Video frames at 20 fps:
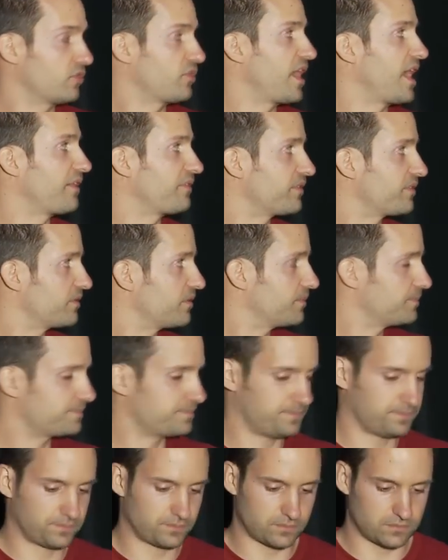graph.
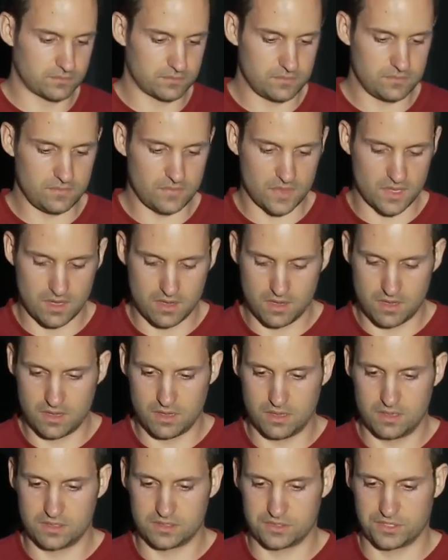
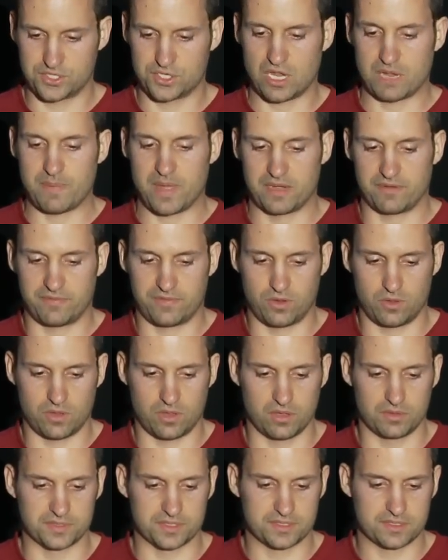So let's talk about a few of
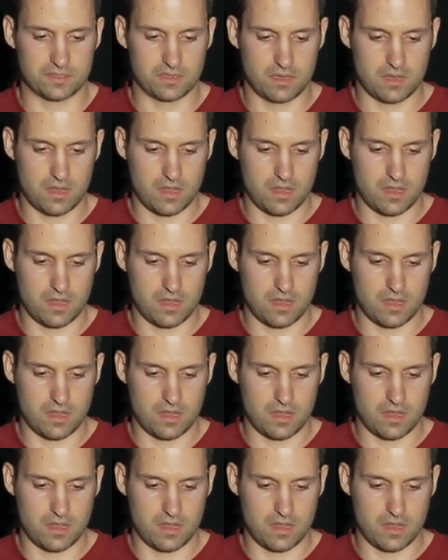those.